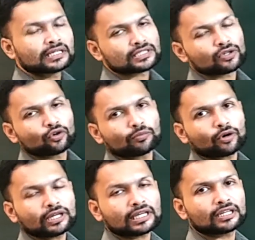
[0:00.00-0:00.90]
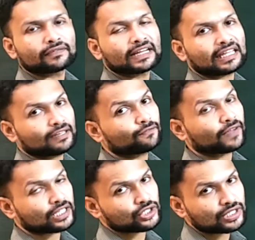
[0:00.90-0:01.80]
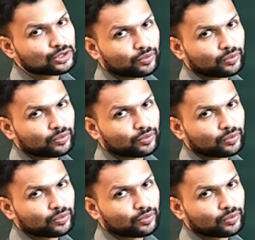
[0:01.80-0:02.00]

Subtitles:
is a low molecular weight infectious